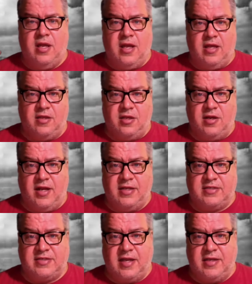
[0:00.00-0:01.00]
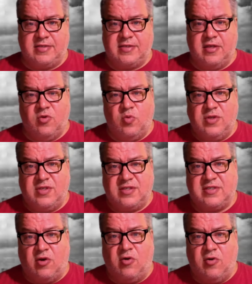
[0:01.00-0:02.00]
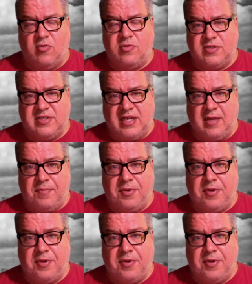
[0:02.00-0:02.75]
and the United States was so deep.